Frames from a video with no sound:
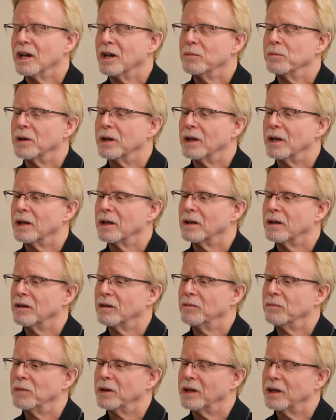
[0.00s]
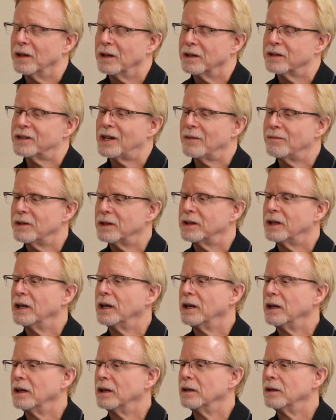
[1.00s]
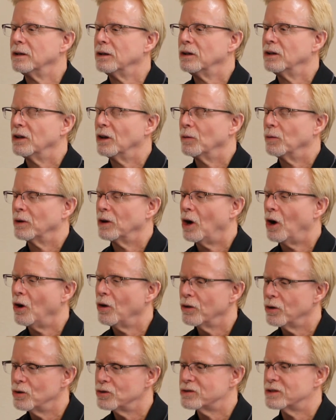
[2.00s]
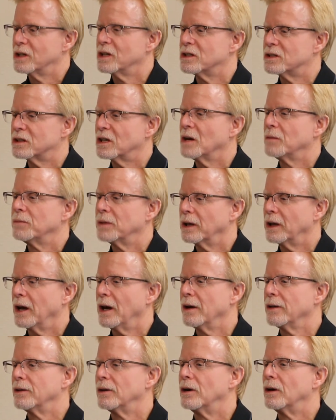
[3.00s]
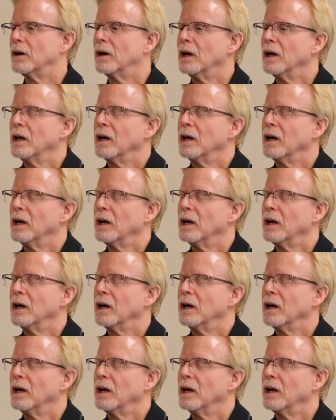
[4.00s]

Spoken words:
but in 17, when all those things come together